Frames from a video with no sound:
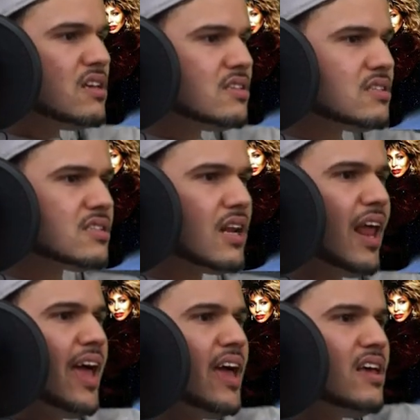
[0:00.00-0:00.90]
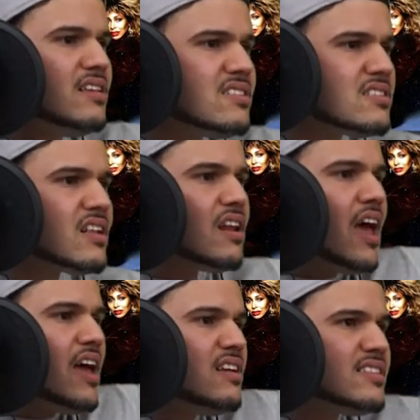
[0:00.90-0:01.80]
Slay,
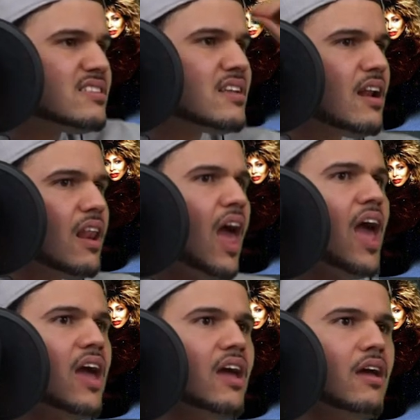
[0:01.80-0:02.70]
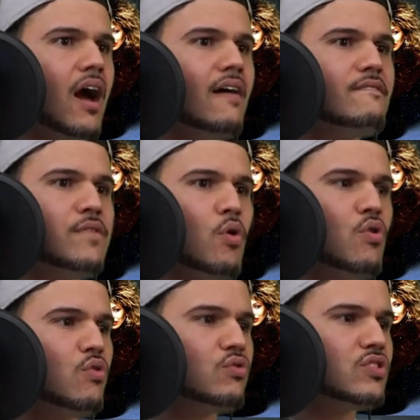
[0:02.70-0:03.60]
slay, slay on
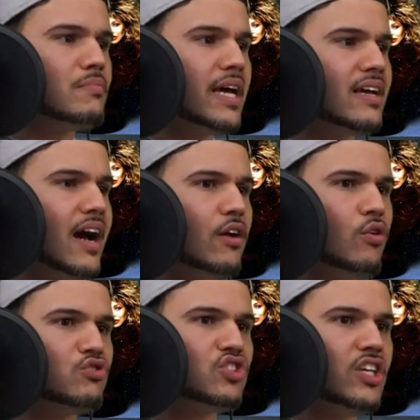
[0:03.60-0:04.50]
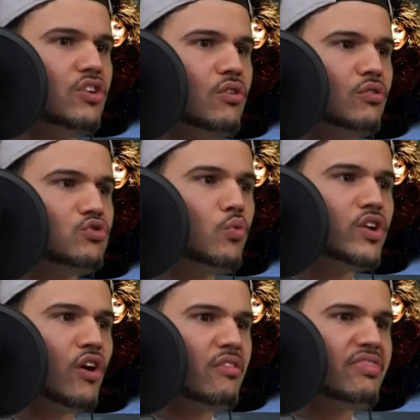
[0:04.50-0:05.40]
vocals. My God, Rocio
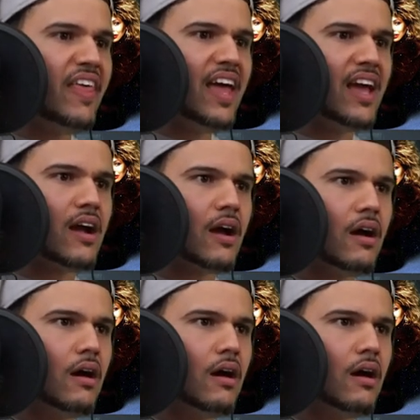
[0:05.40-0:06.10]
doing her thing.